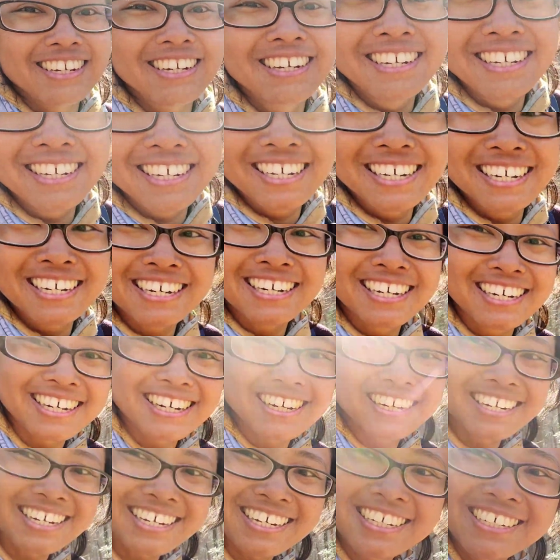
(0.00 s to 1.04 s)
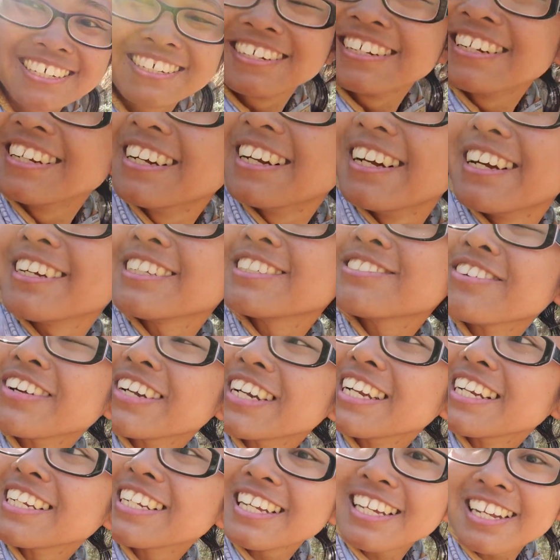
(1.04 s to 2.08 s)
It's
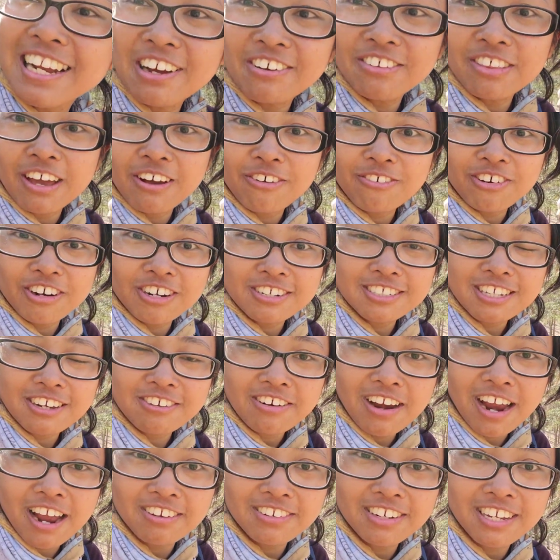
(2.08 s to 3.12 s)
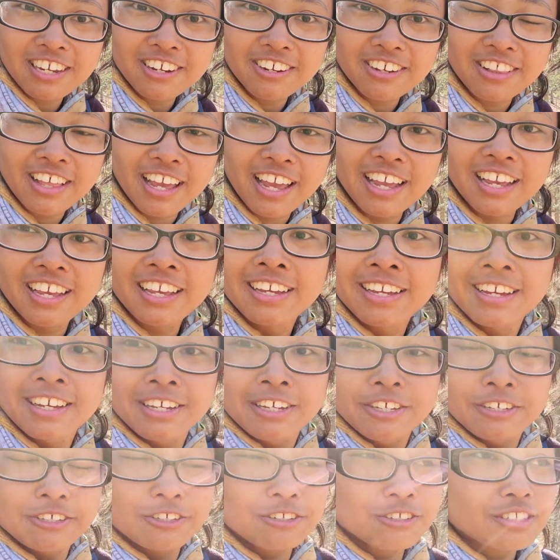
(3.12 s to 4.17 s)
pretty neat how that works around here. Like,
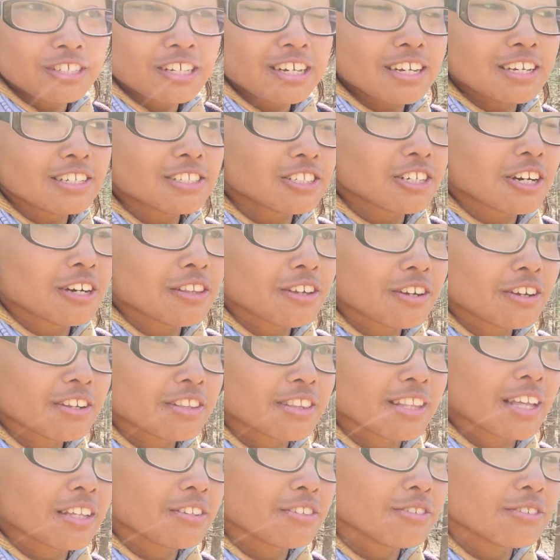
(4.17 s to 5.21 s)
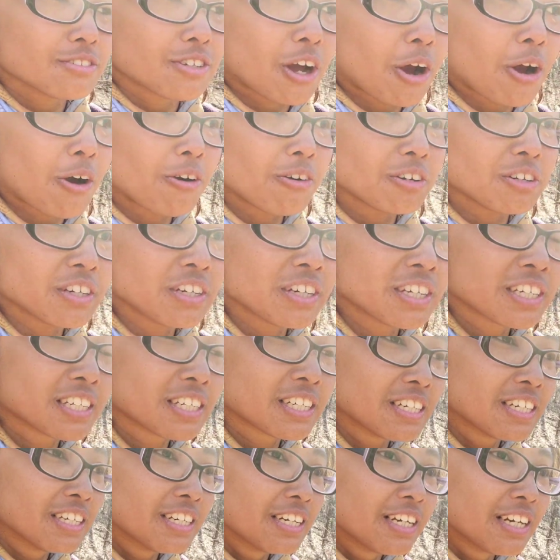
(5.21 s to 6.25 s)
you see each other, then you don't.
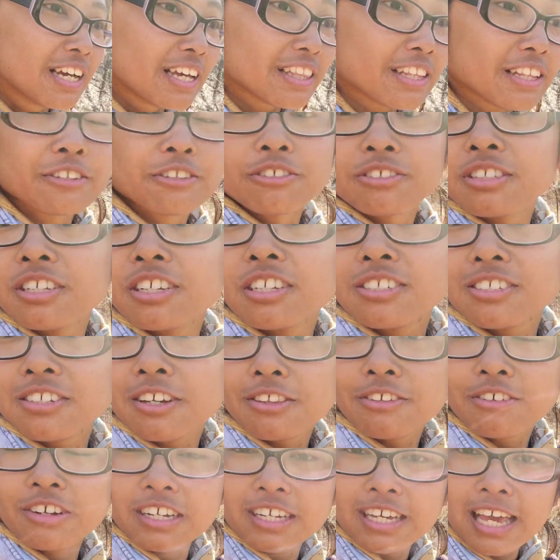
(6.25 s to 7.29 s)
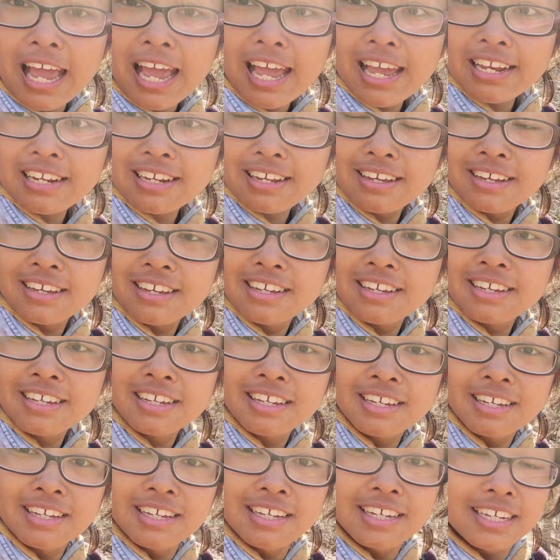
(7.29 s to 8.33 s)
And then you see each other again.
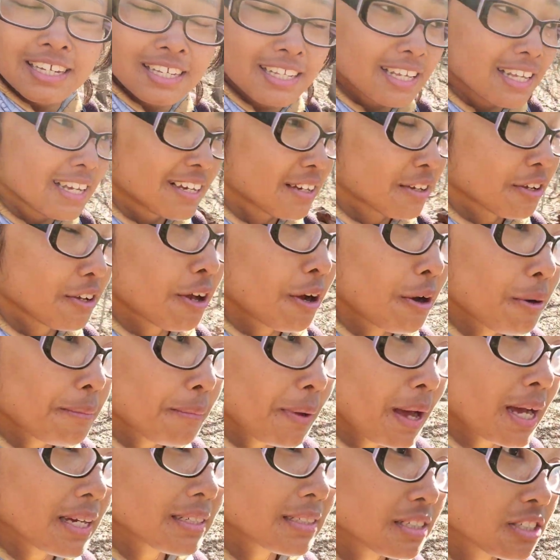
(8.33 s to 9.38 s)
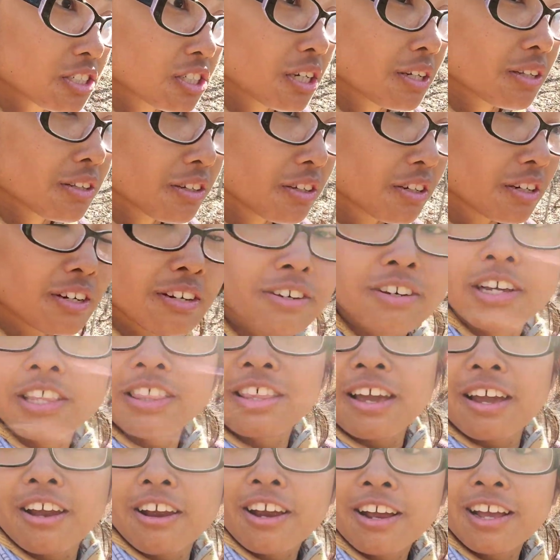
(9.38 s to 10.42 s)
You know, pass each other here
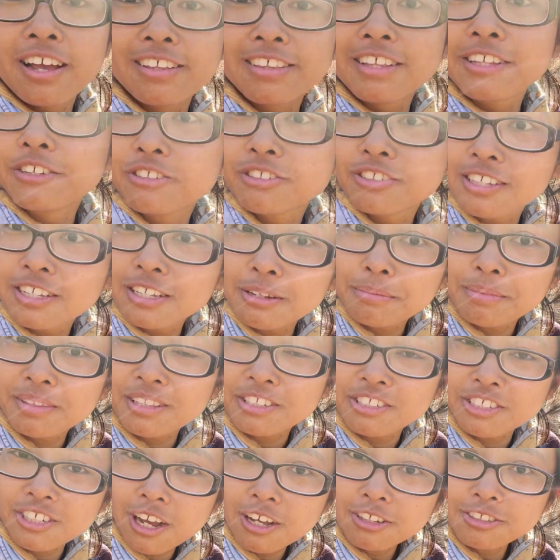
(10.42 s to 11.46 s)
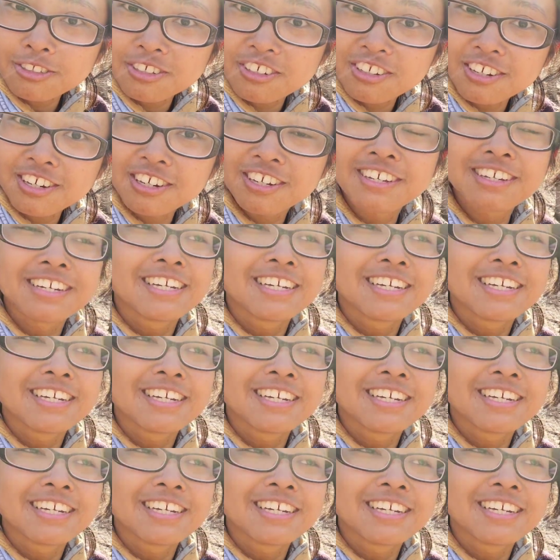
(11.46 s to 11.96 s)
and there. And then you see them in the shelter.